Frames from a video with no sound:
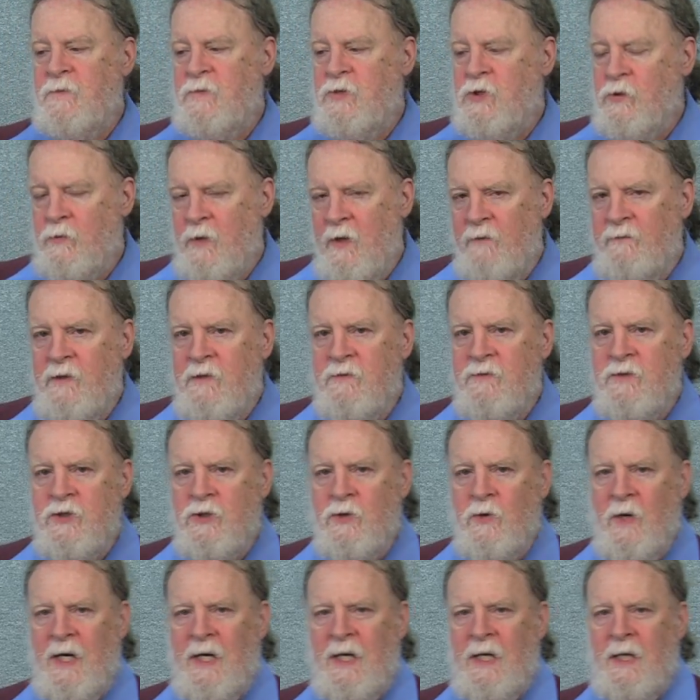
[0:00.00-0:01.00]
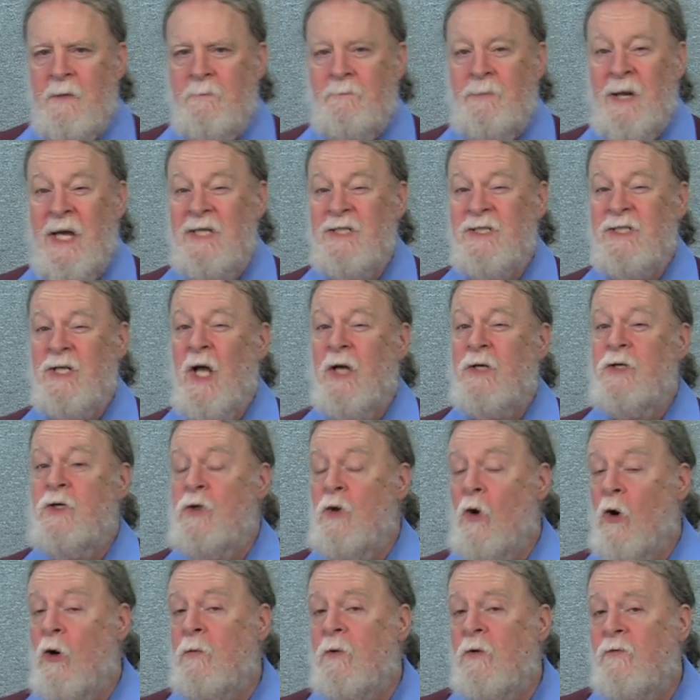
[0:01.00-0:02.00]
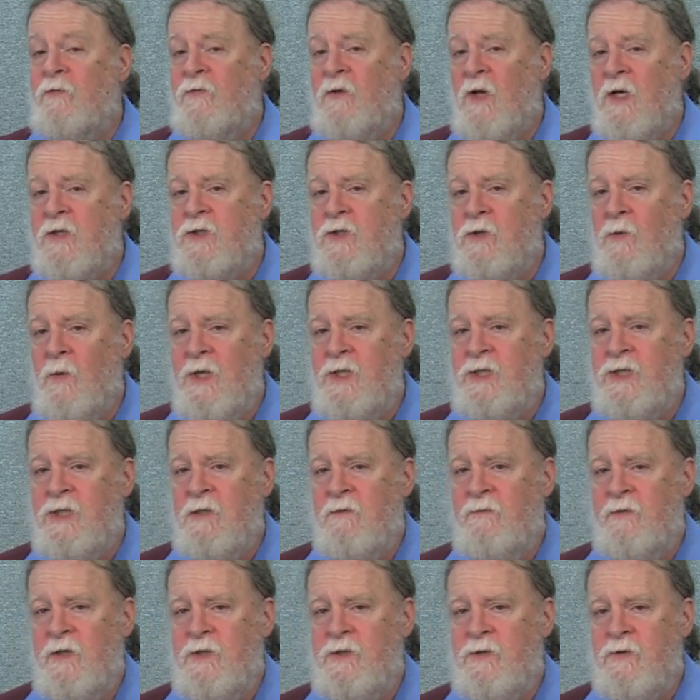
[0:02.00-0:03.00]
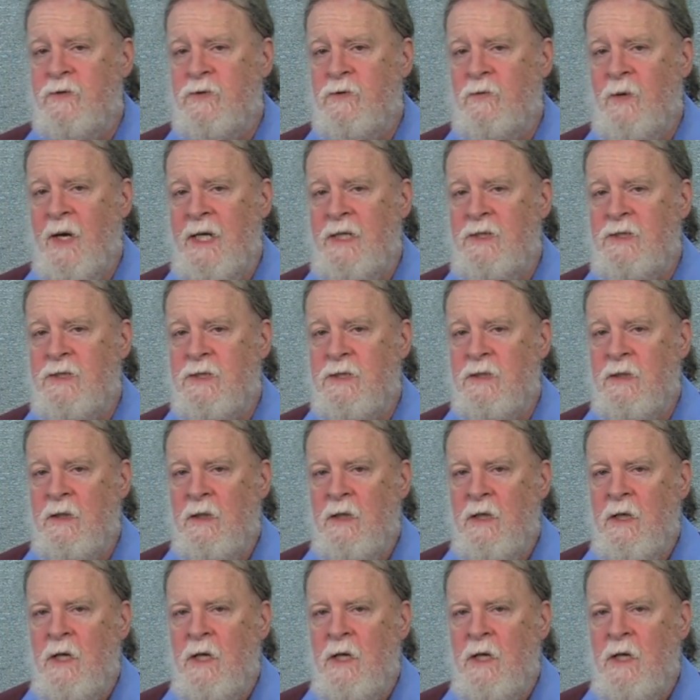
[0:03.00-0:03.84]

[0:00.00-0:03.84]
derivatives trading based on normal fluctuation of interest rates